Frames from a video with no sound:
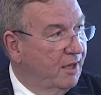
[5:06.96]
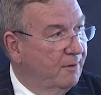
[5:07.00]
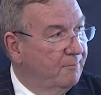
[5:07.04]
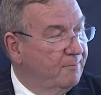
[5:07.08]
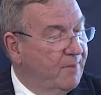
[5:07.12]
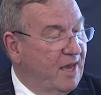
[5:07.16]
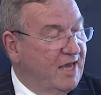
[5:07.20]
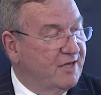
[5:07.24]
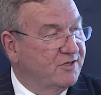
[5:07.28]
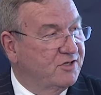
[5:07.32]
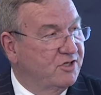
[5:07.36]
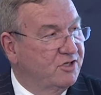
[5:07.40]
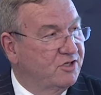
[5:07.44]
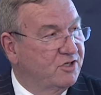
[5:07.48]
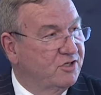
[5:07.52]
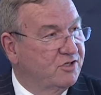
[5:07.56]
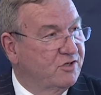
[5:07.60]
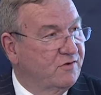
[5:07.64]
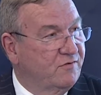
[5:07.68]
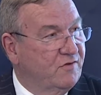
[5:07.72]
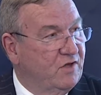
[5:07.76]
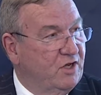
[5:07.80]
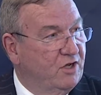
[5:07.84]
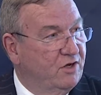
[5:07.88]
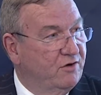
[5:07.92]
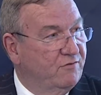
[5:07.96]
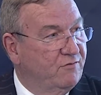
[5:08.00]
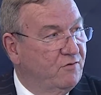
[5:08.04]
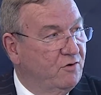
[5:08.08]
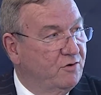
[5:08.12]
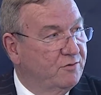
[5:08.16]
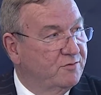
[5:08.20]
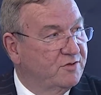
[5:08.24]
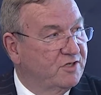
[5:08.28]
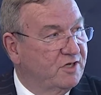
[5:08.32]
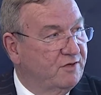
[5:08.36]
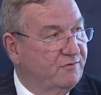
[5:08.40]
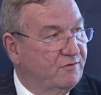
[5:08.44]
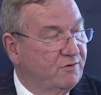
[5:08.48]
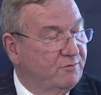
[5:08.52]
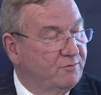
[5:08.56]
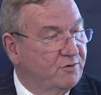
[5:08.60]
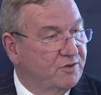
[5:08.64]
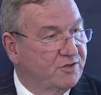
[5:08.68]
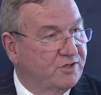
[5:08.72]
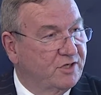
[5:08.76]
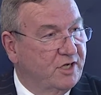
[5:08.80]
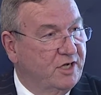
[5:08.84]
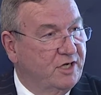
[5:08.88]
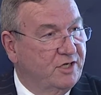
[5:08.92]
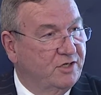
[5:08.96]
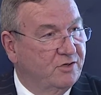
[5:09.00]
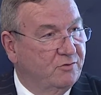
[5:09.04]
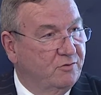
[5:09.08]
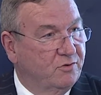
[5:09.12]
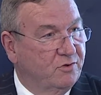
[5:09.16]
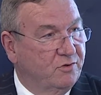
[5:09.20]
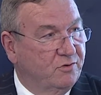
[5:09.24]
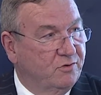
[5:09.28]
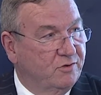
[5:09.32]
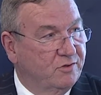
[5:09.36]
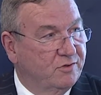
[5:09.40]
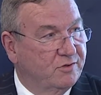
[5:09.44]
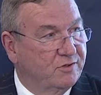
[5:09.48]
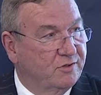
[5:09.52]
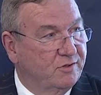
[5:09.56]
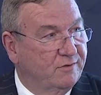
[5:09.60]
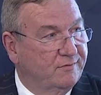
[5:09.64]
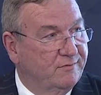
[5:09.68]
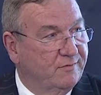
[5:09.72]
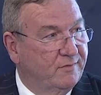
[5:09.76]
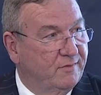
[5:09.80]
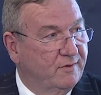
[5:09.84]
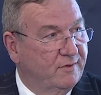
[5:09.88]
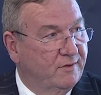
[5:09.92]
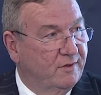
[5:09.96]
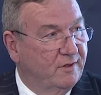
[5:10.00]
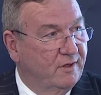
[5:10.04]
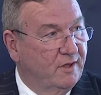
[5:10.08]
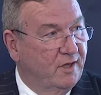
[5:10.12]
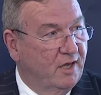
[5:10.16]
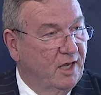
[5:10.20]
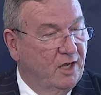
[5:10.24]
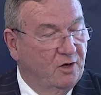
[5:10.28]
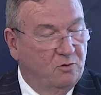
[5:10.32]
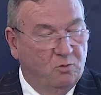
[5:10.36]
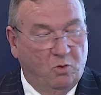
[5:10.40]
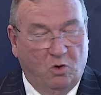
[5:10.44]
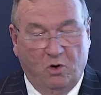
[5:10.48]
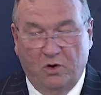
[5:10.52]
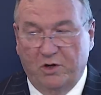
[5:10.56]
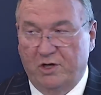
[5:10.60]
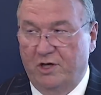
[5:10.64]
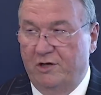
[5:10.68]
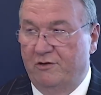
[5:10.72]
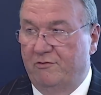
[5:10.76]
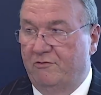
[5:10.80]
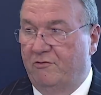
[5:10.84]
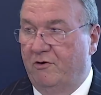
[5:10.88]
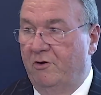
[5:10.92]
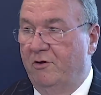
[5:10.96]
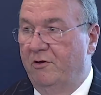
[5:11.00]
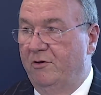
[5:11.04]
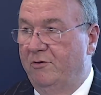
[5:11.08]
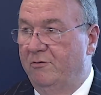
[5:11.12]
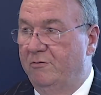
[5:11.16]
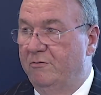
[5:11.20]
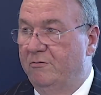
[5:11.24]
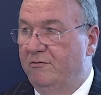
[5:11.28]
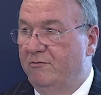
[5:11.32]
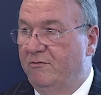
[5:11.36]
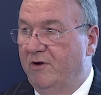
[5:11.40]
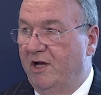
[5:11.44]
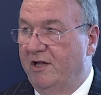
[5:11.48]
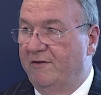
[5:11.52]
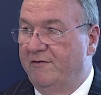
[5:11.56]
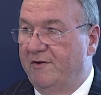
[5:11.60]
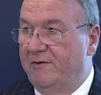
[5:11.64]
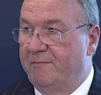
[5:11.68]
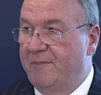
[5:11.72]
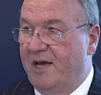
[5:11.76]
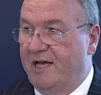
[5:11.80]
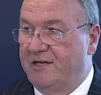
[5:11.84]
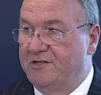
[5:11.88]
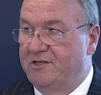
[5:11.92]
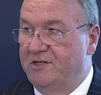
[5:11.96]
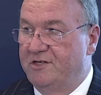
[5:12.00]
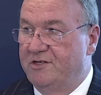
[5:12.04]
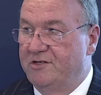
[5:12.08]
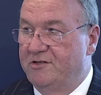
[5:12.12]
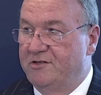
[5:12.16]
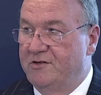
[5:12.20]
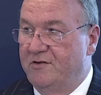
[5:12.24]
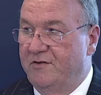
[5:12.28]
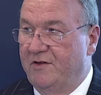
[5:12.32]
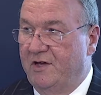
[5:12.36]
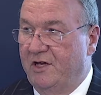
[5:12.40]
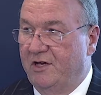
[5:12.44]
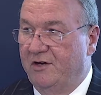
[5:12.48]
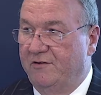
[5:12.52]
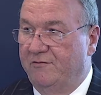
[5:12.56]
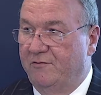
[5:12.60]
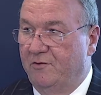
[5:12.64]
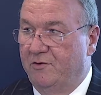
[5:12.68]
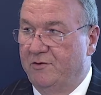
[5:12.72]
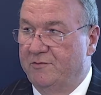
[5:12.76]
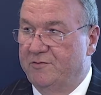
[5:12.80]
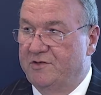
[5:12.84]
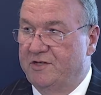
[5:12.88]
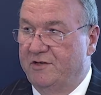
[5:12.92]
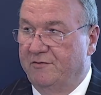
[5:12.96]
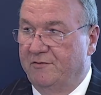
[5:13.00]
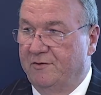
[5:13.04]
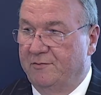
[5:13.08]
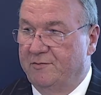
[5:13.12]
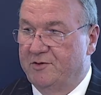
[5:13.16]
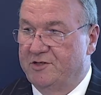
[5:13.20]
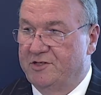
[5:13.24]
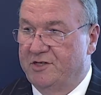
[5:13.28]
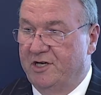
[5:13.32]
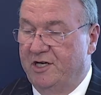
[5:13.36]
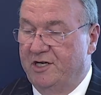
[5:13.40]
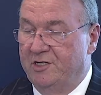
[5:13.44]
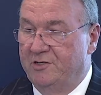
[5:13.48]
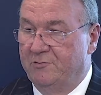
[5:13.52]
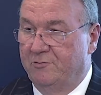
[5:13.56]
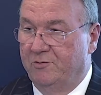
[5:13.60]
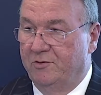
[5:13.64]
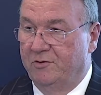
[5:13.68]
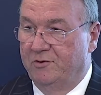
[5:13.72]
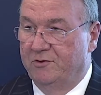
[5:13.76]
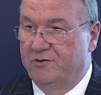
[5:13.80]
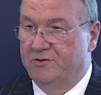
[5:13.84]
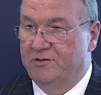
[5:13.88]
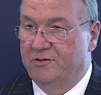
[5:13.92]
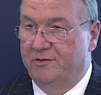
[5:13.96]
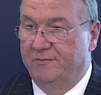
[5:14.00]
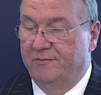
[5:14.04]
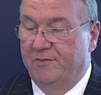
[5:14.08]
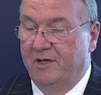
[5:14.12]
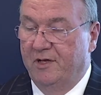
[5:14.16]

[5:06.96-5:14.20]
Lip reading: passages of the Uniform Civil Procedure Rules and walk you through relevant passages of the Uniform Civil Procedure Rules.